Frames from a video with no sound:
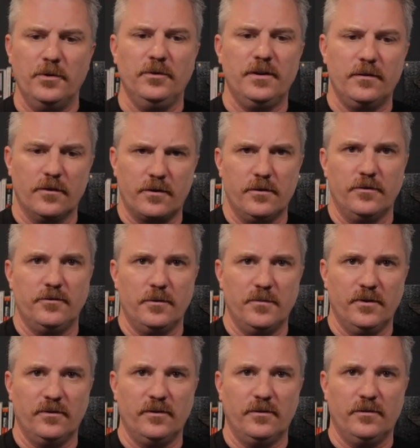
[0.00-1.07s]
building their coaching
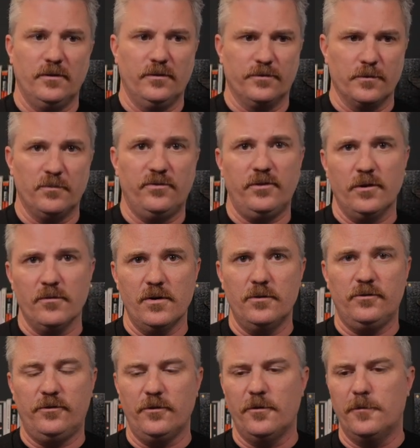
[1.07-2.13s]
businesses from
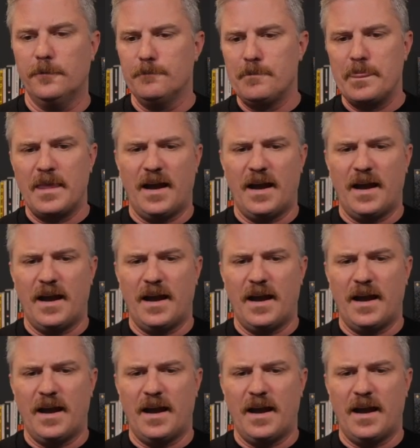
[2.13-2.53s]
zero to